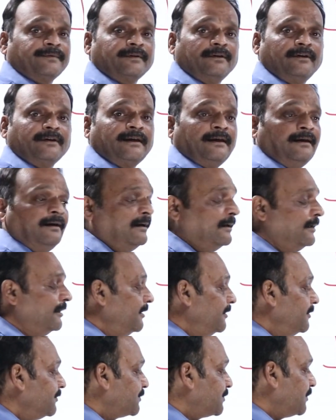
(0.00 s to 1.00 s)
Okay,
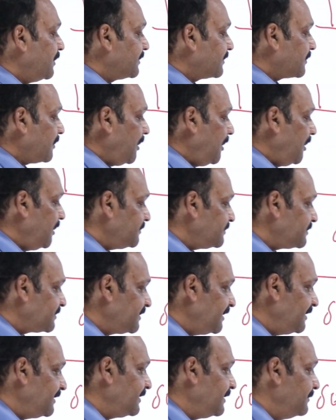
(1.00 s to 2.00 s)
so at
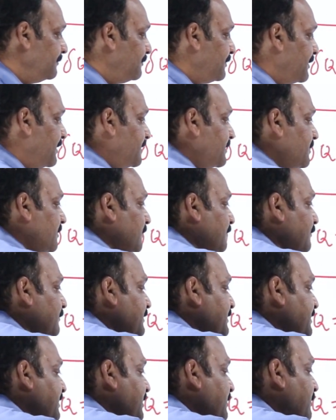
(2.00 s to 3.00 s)
constant temperature of
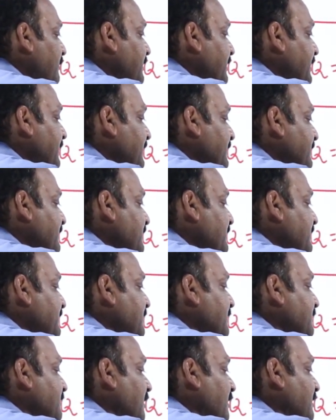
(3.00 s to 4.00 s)
0 degrees
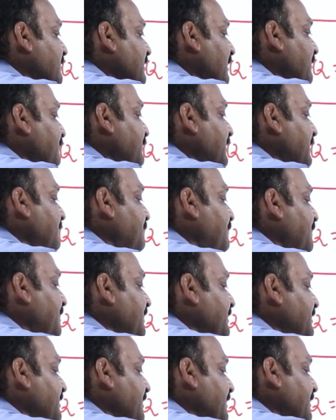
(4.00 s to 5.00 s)
Celsius or some
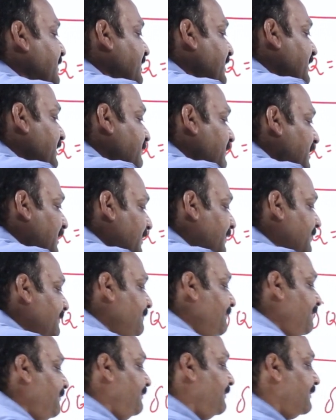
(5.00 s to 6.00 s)
temperature T1,
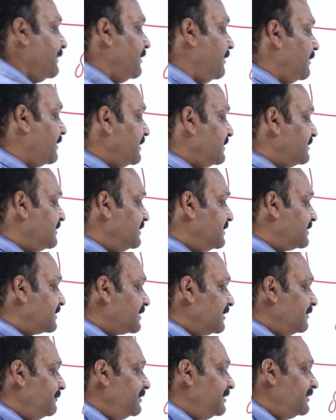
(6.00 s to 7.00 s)
okay,
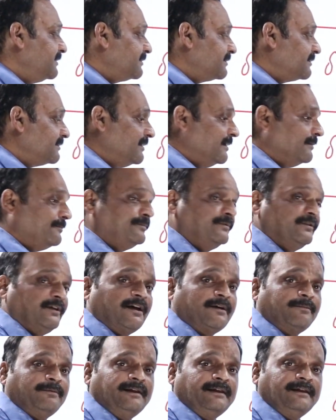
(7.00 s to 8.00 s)
system is
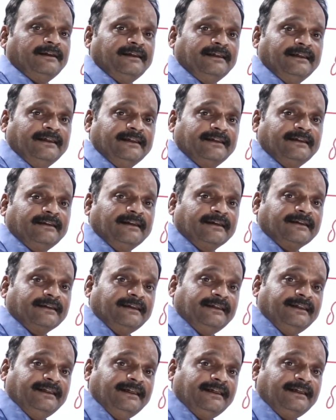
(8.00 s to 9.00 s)
absorbing heat. That
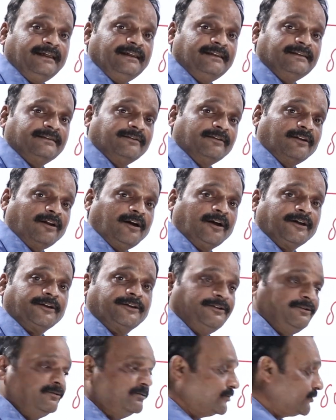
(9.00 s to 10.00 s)
heat is not
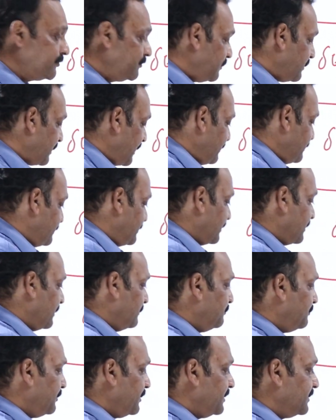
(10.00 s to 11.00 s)
used to raise the
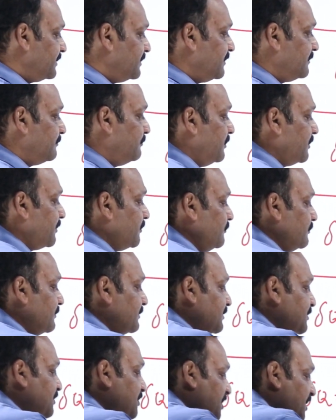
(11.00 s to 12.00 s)
temperature, but to
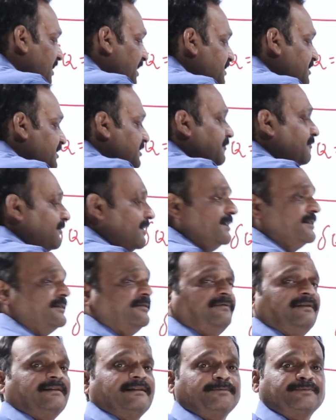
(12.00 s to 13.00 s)
change the phase
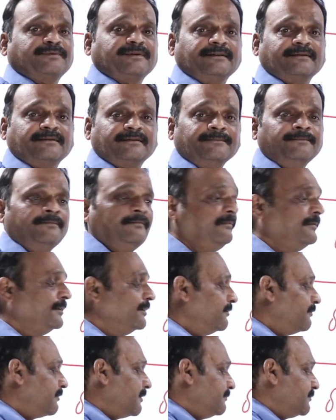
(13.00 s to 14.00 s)
of the substance
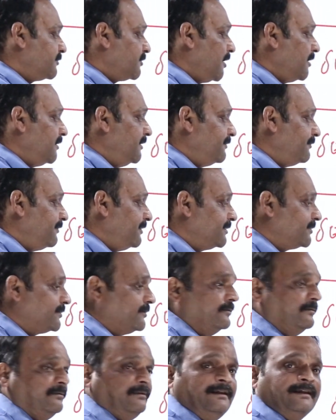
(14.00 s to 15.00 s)
from solid phase
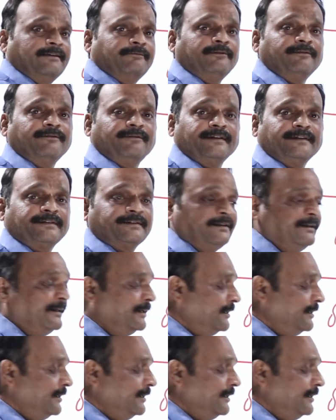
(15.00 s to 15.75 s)
to liquid phase.